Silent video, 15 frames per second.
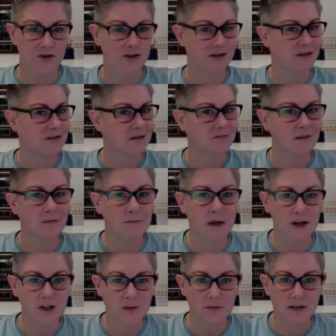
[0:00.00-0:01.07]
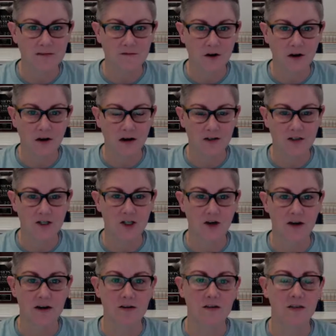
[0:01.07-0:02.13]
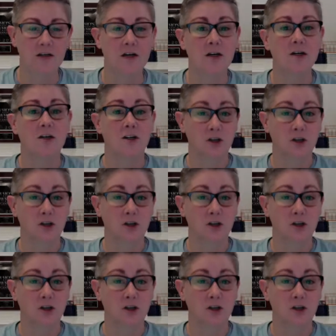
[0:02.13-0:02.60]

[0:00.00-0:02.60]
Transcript: There's not a different measurement for concentrates.